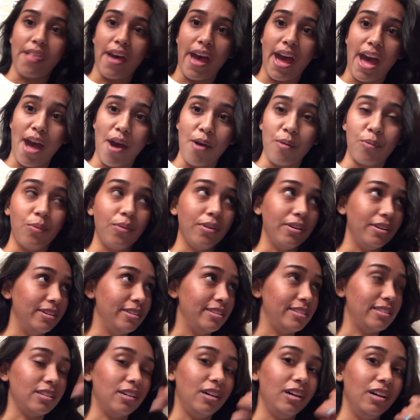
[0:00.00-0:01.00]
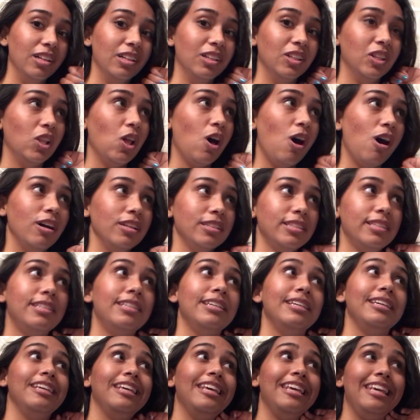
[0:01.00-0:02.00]
That was a lot
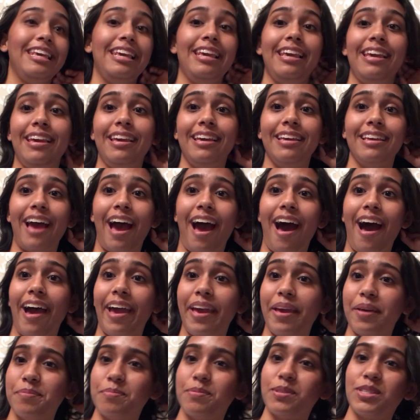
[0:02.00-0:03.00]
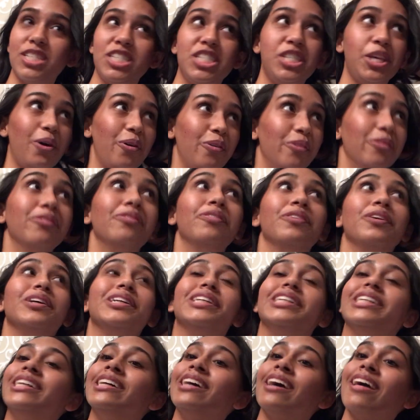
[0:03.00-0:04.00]
to eat. I am so
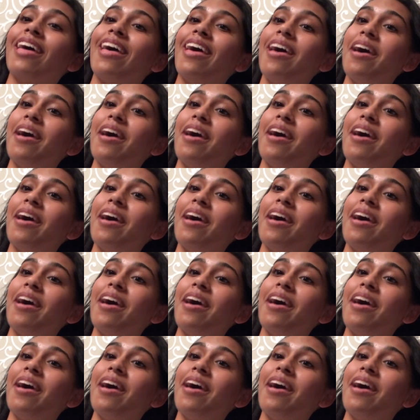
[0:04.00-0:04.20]
full.